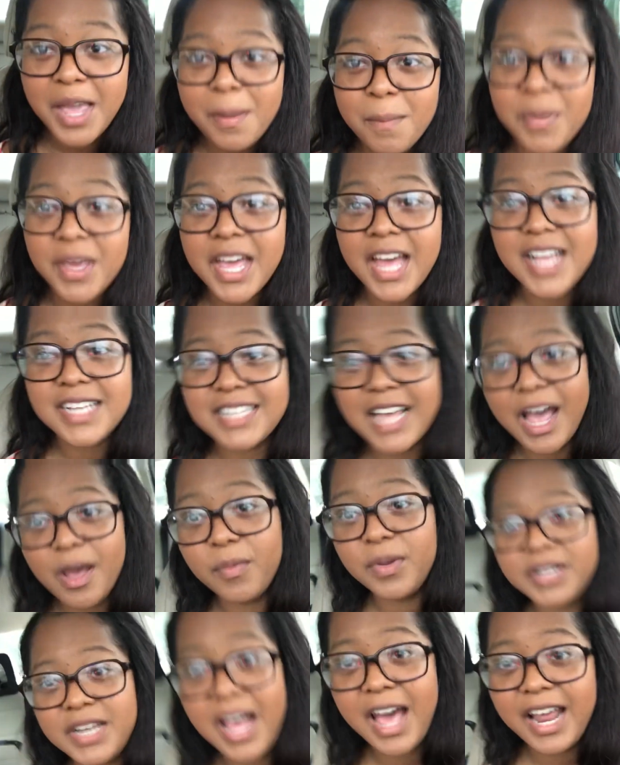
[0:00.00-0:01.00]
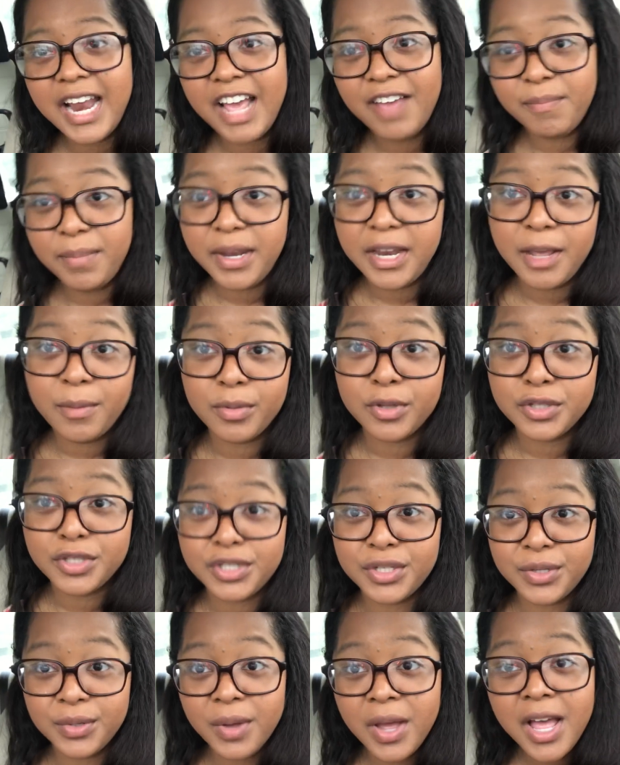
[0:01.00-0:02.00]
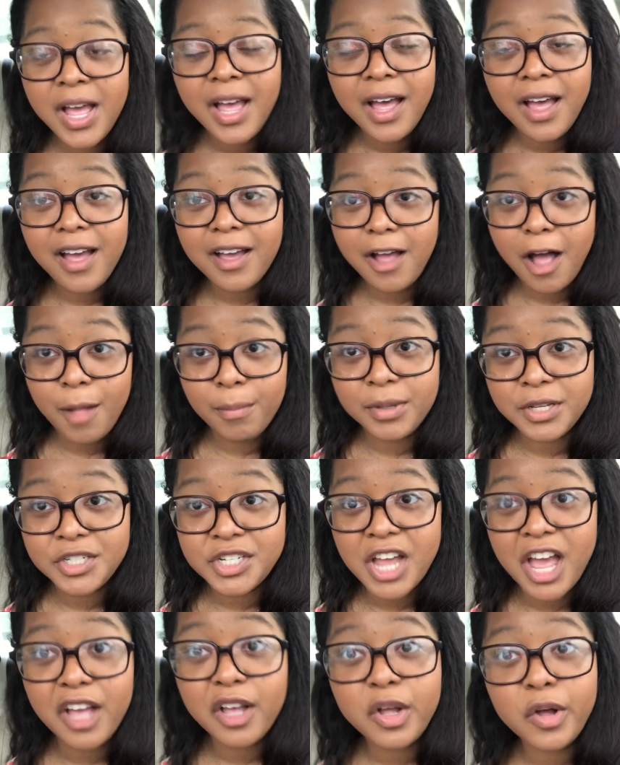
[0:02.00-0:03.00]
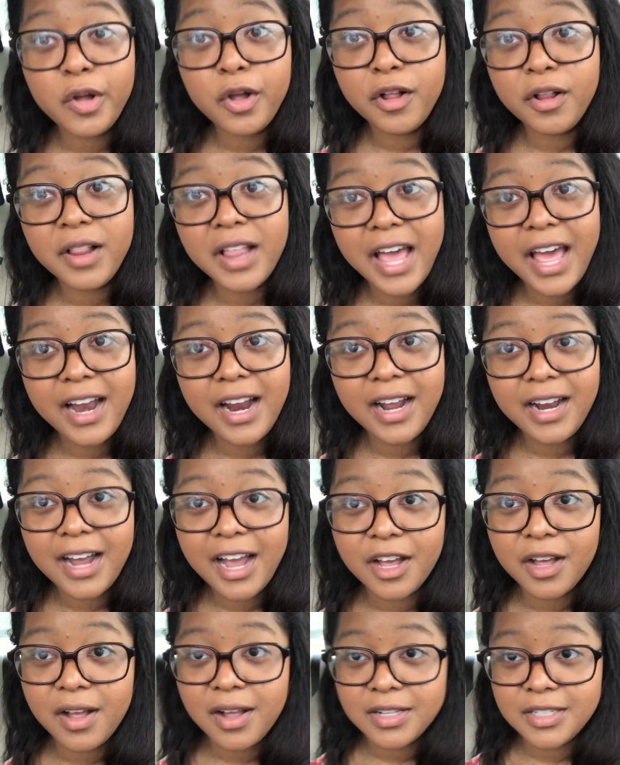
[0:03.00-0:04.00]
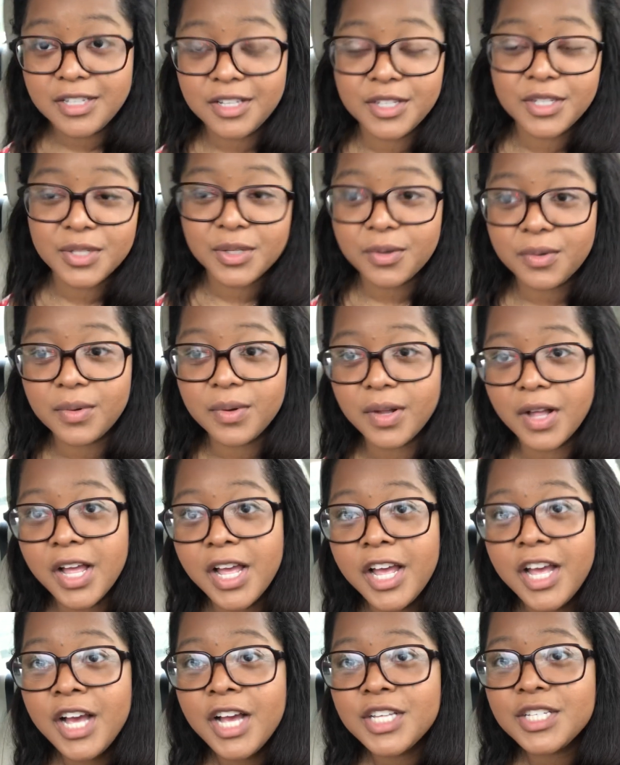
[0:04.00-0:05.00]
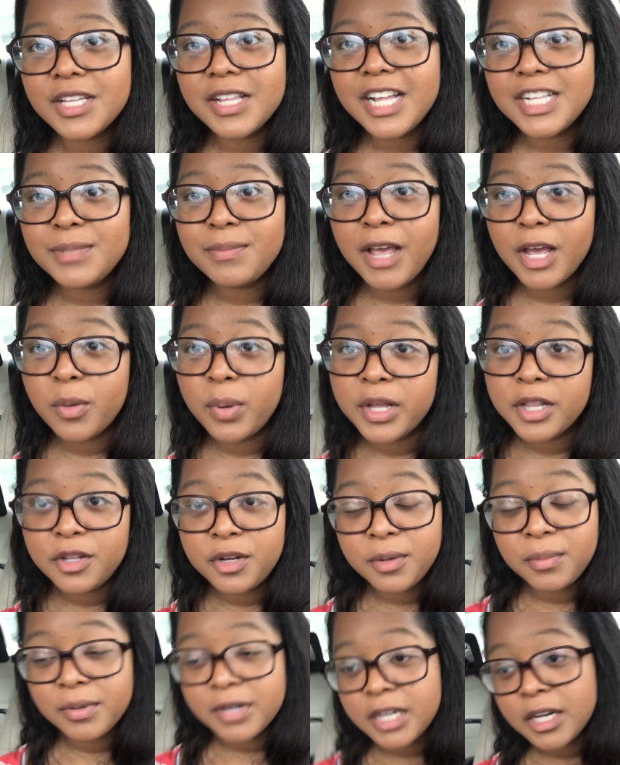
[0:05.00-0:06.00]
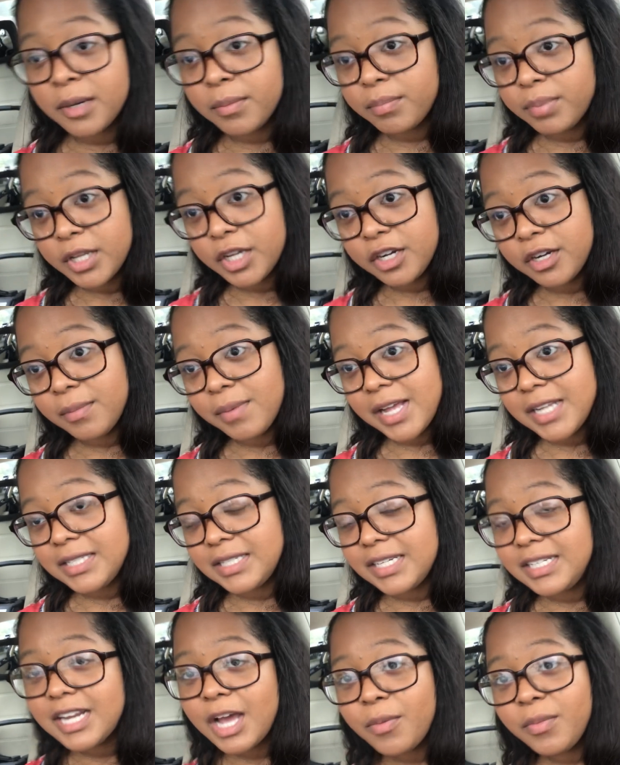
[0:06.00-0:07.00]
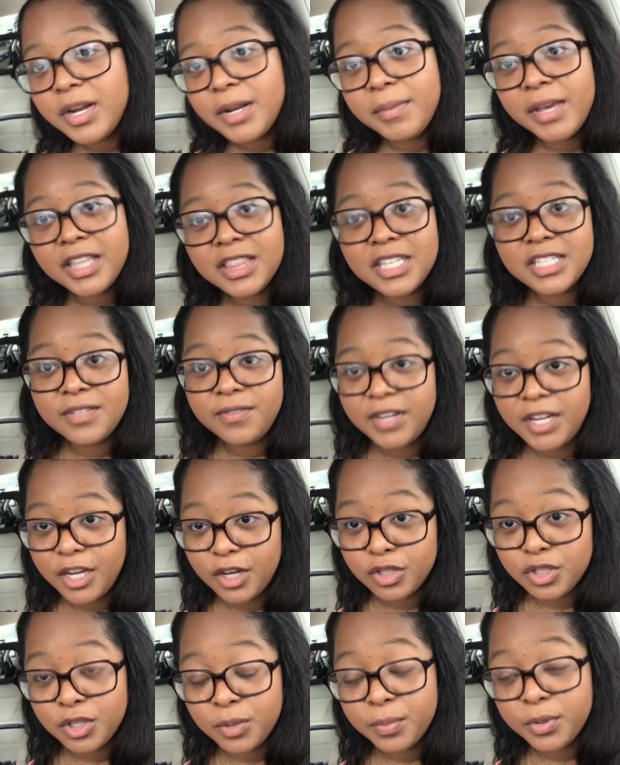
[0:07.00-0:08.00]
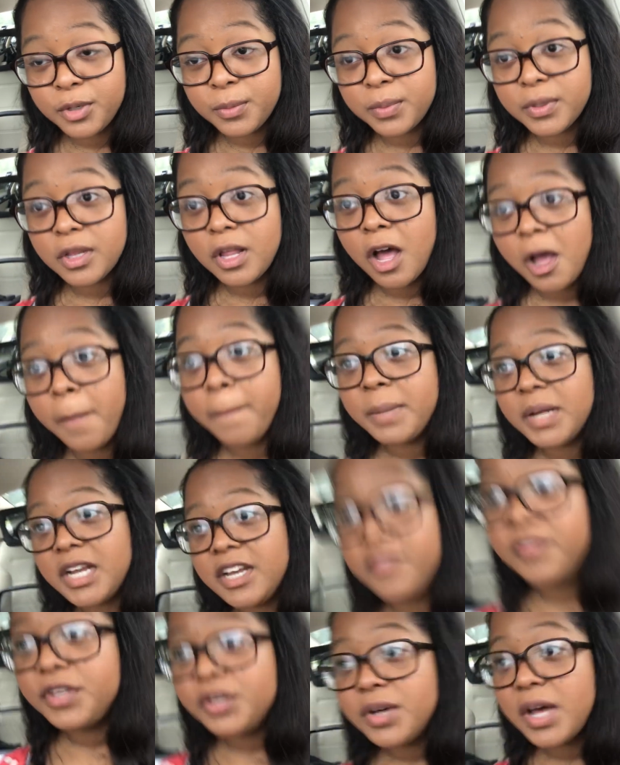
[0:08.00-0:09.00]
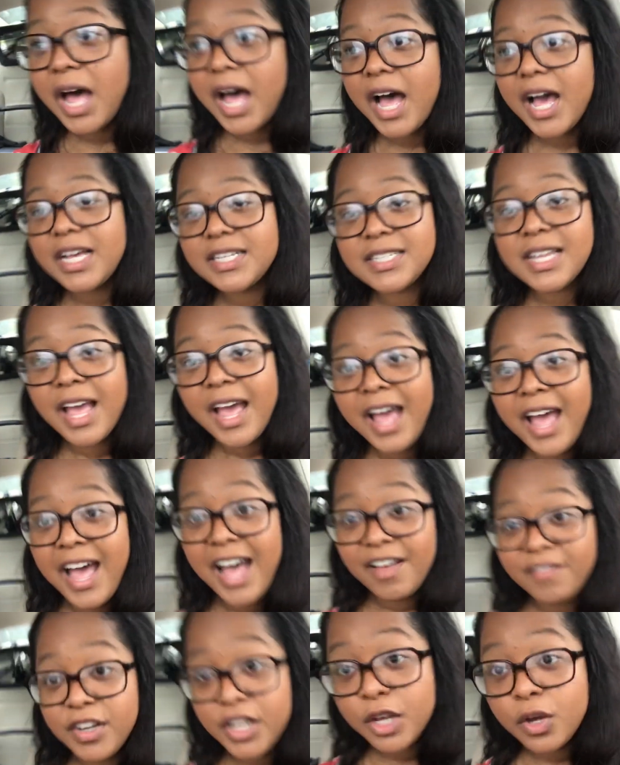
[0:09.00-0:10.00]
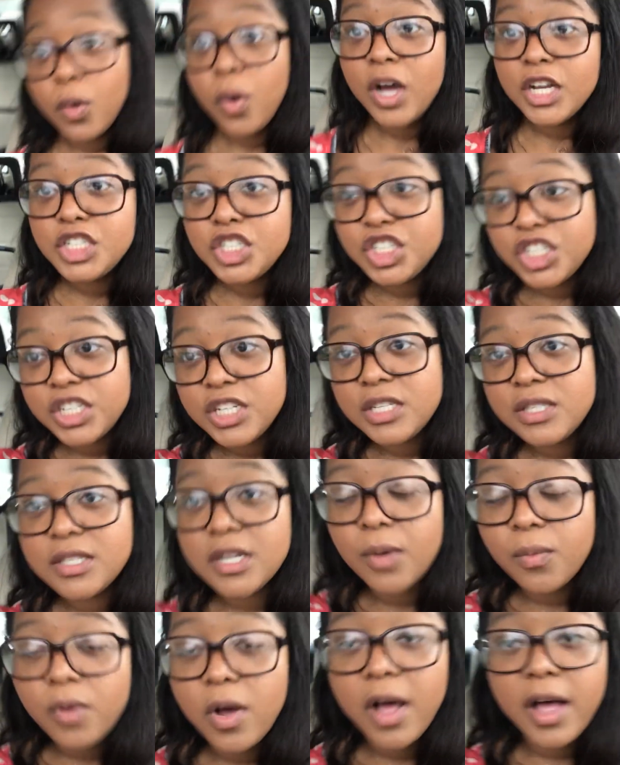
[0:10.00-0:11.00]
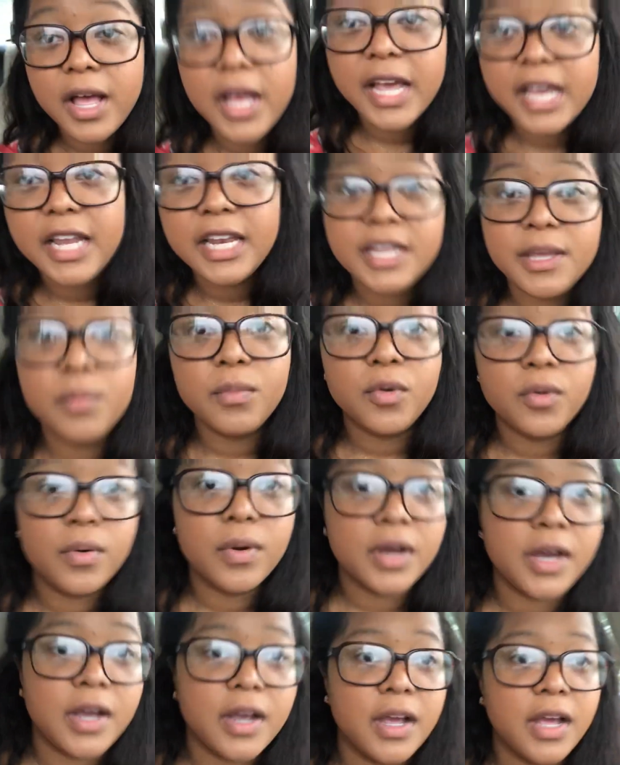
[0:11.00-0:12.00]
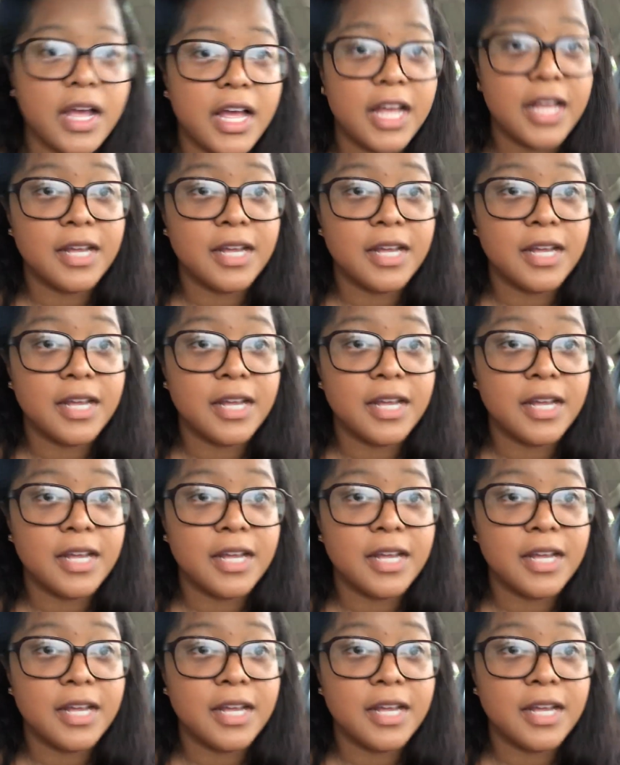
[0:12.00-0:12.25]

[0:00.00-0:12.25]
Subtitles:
because I would not have been able to accomplish that goal had I not gone to the school. So that's my quick little blurb. I did not want to make this video super duper long, but if you guys have any questions or want any more